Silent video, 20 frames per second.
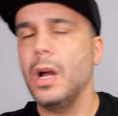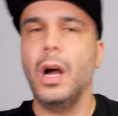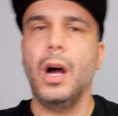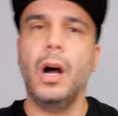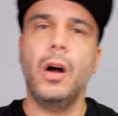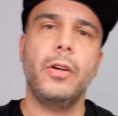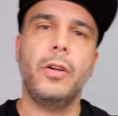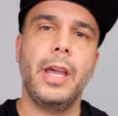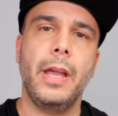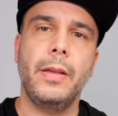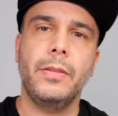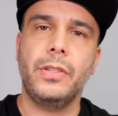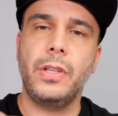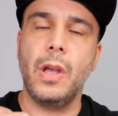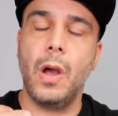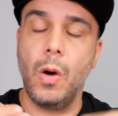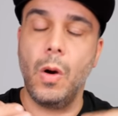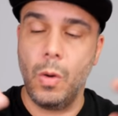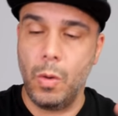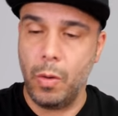Okay,
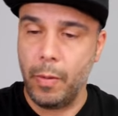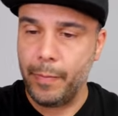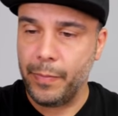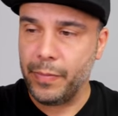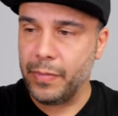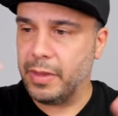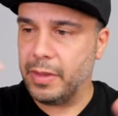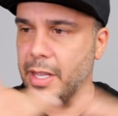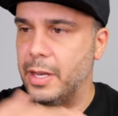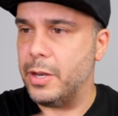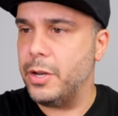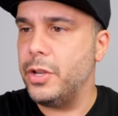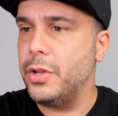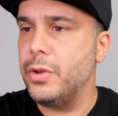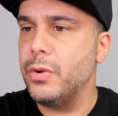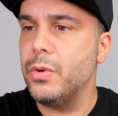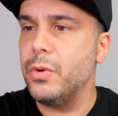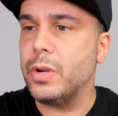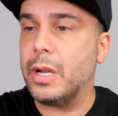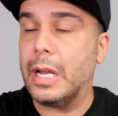so the
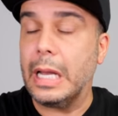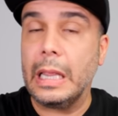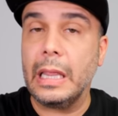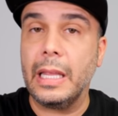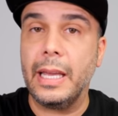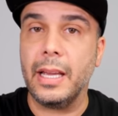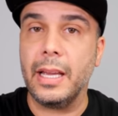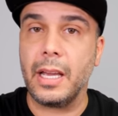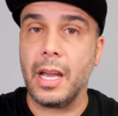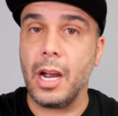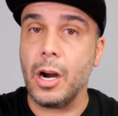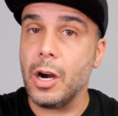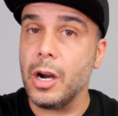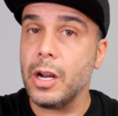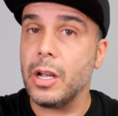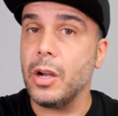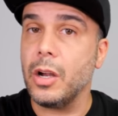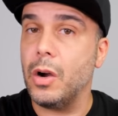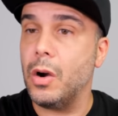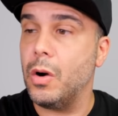new Click
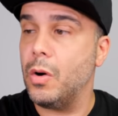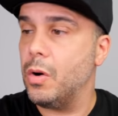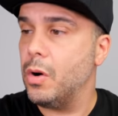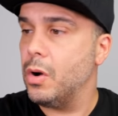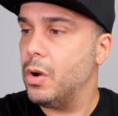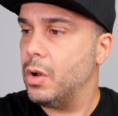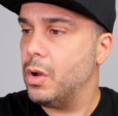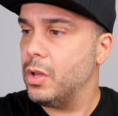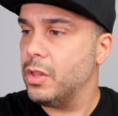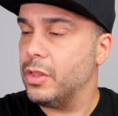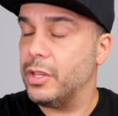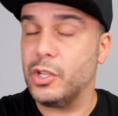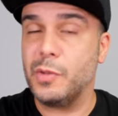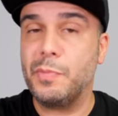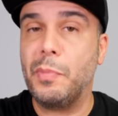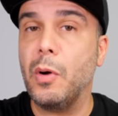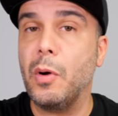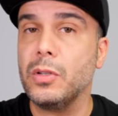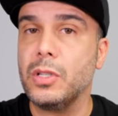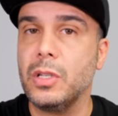Ergo
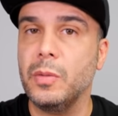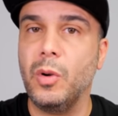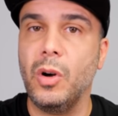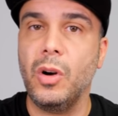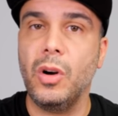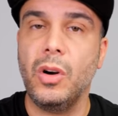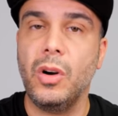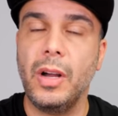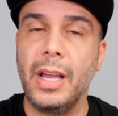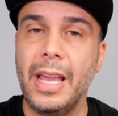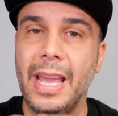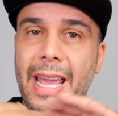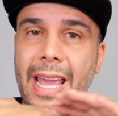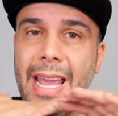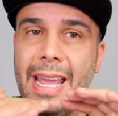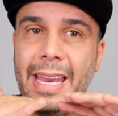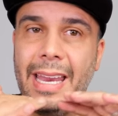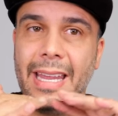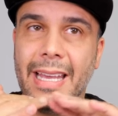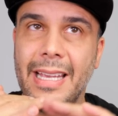disposable,
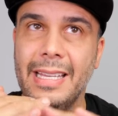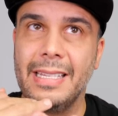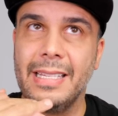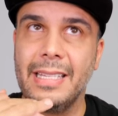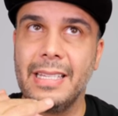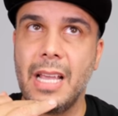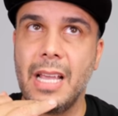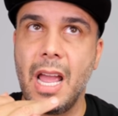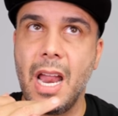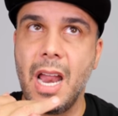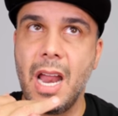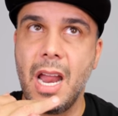it is